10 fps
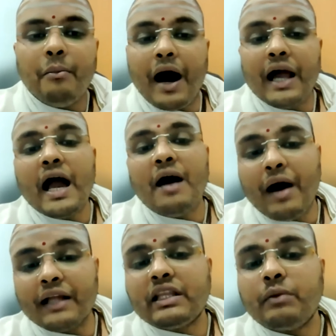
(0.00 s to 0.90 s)
Maya
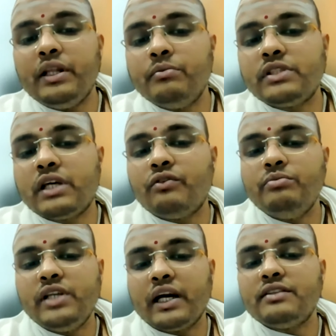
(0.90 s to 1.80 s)
Matramidam
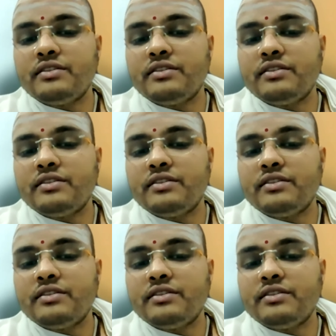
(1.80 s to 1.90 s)
Sarvam Jagat